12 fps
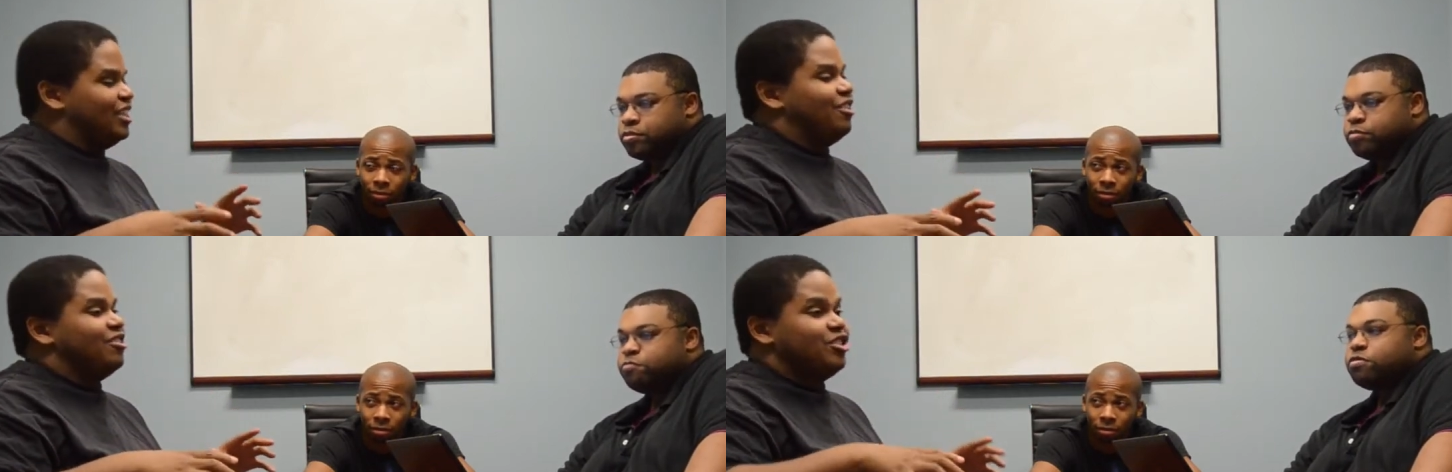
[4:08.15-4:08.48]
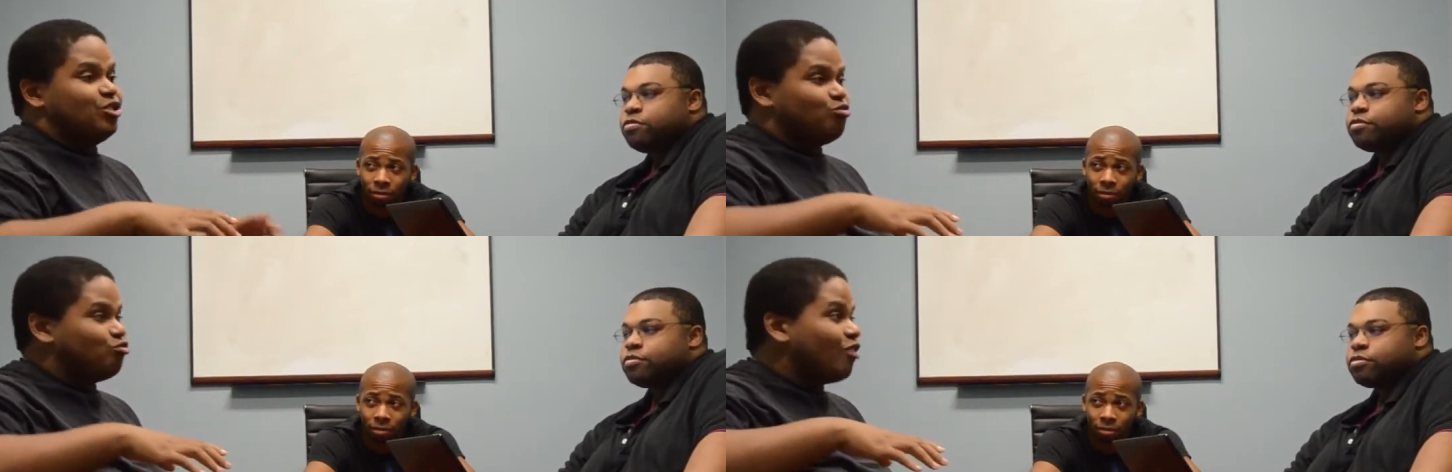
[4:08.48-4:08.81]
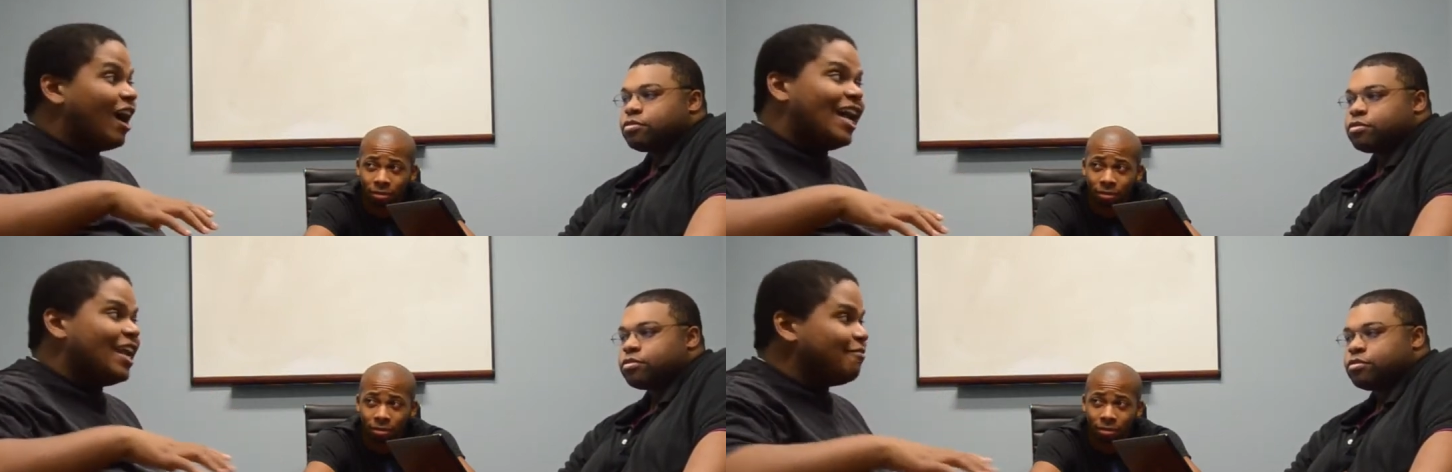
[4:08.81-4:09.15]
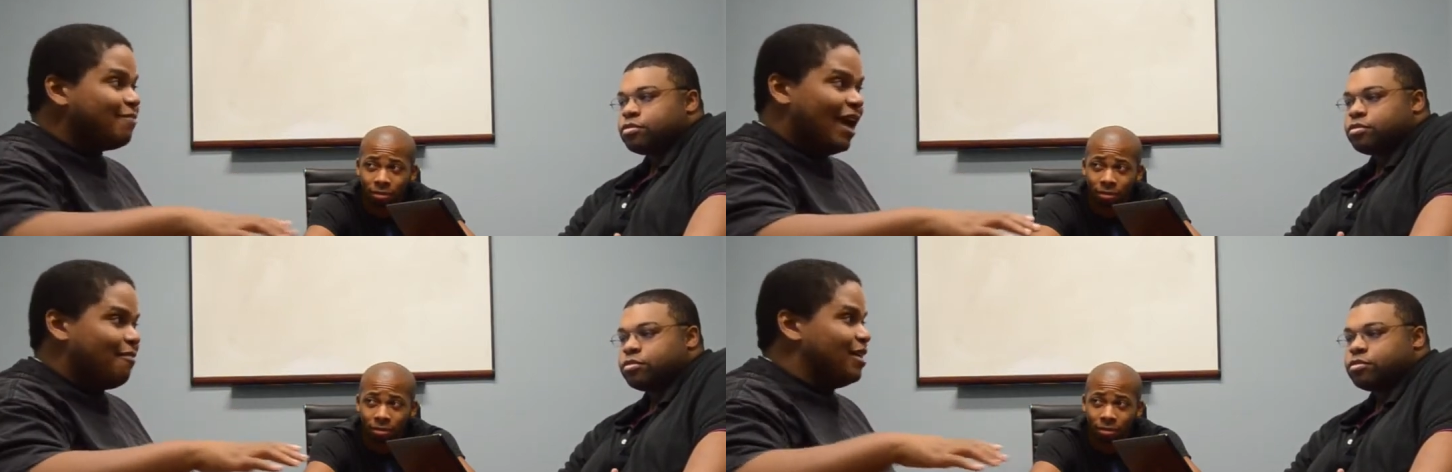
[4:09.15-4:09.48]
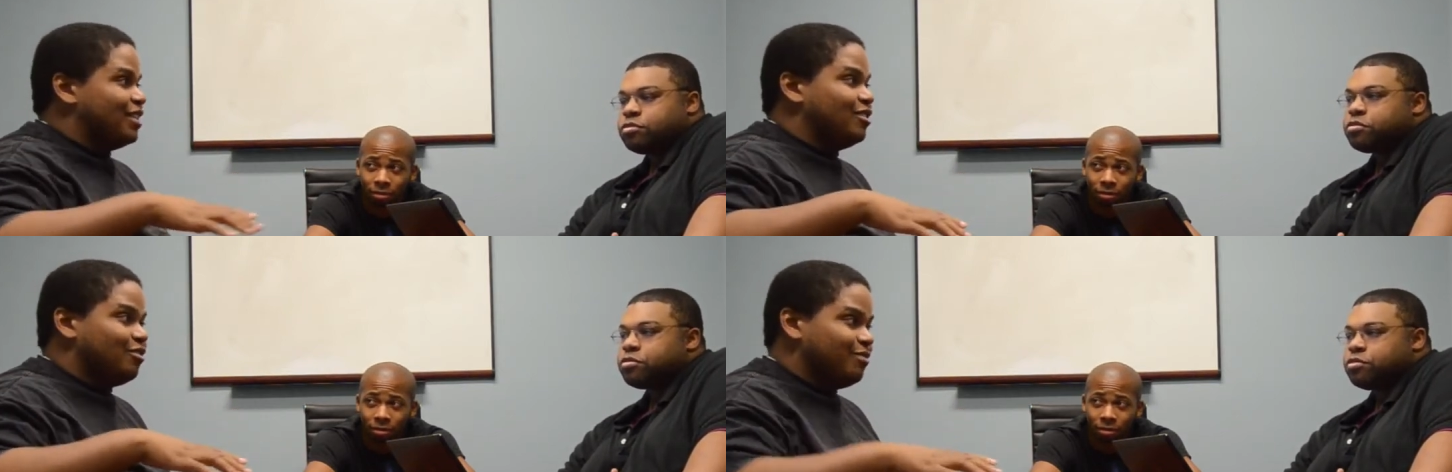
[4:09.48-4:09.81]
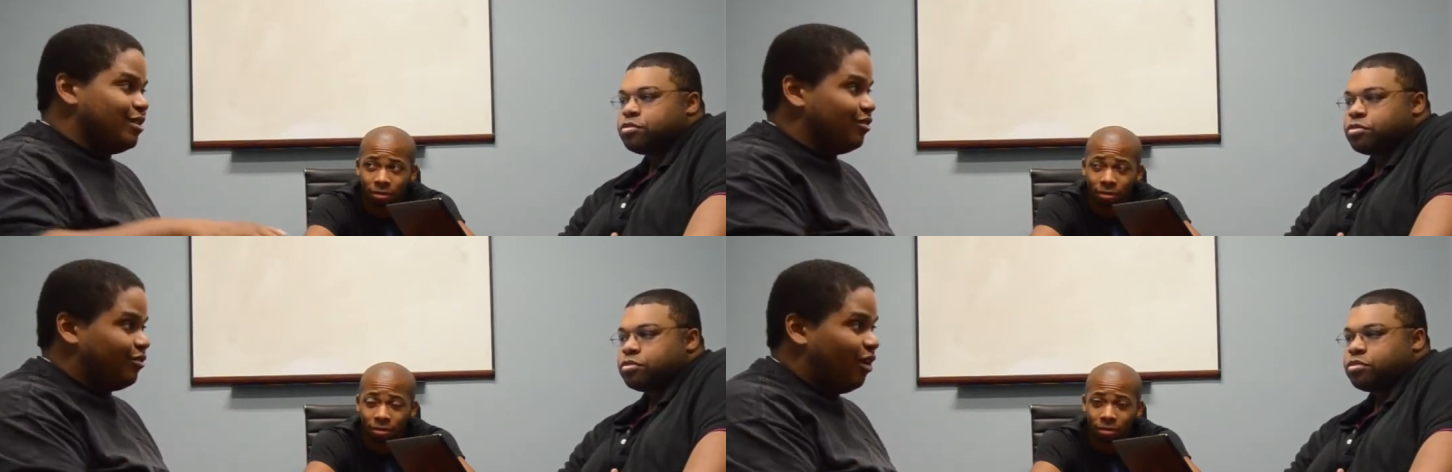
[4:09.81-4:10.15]
Speaker 1: they're just riding Batman to the
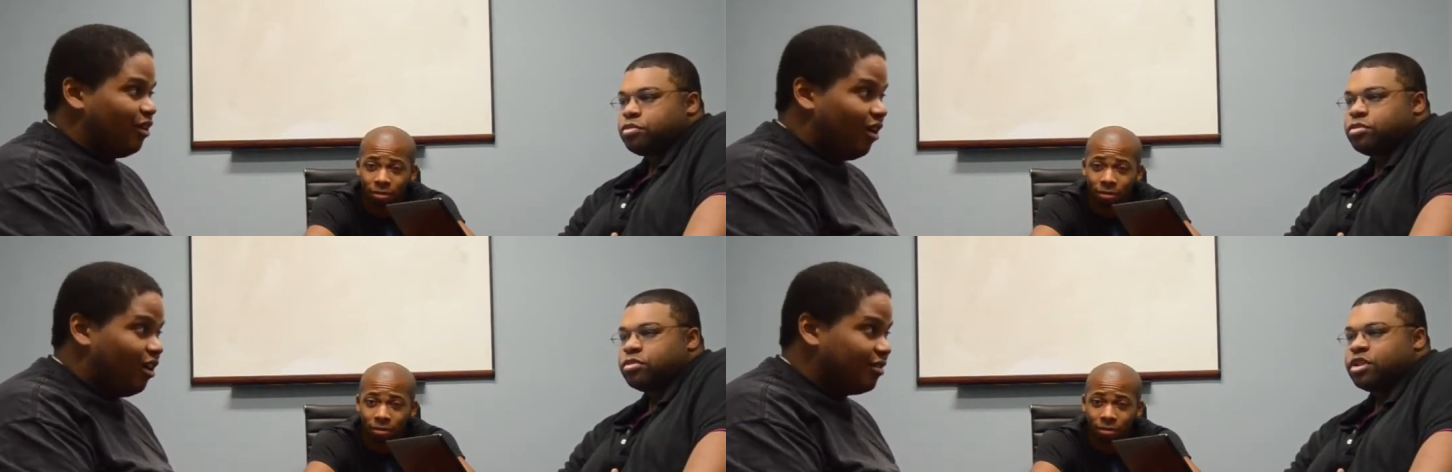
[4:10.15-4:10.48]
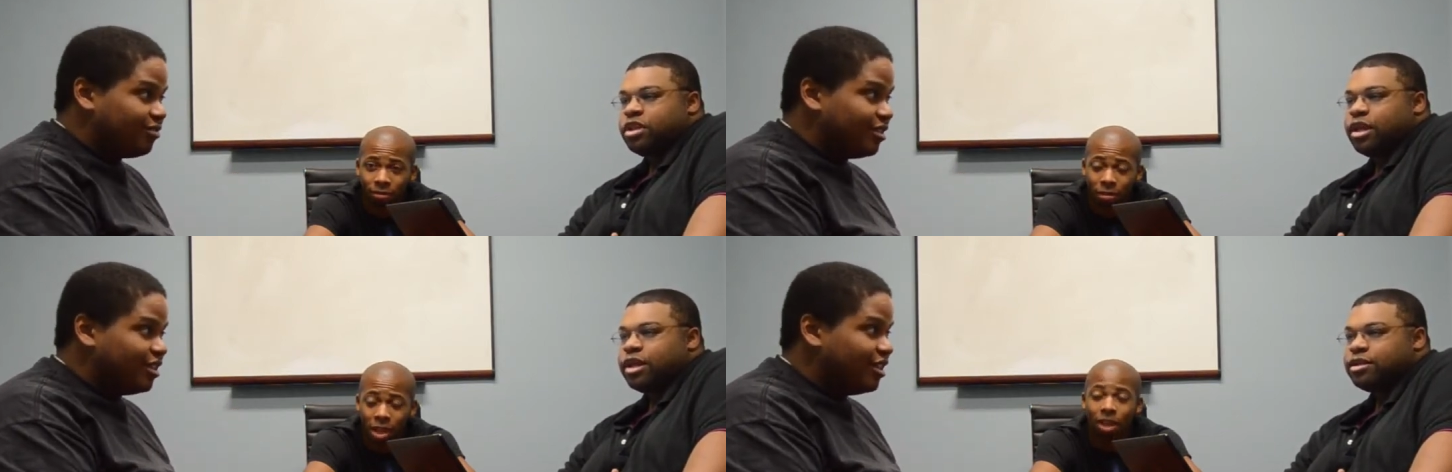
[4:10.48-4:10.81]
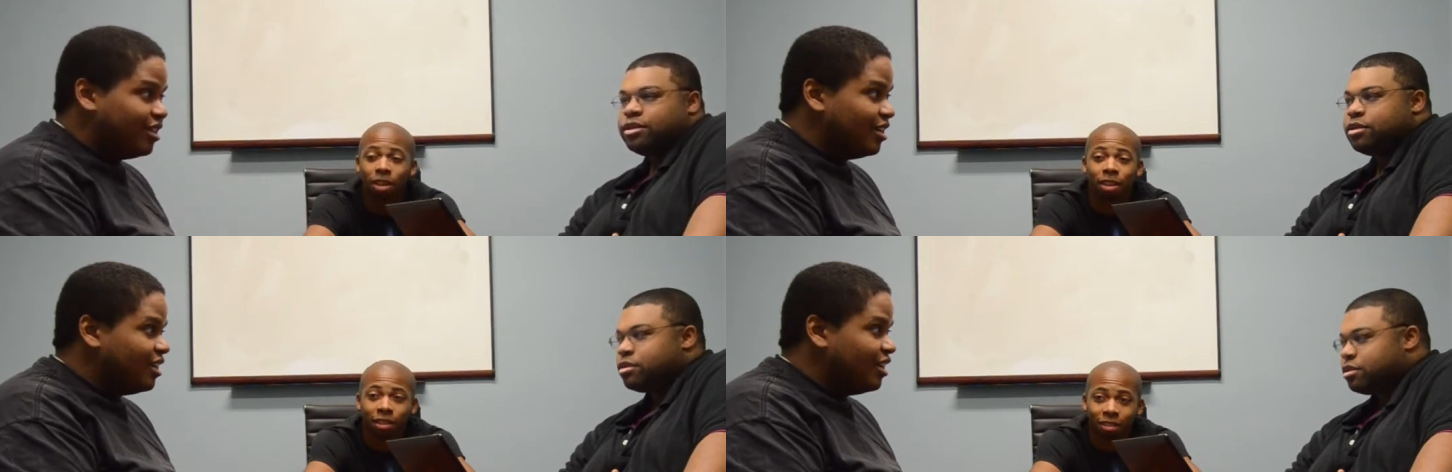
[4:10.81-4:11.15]
wheels fall off. Yeah.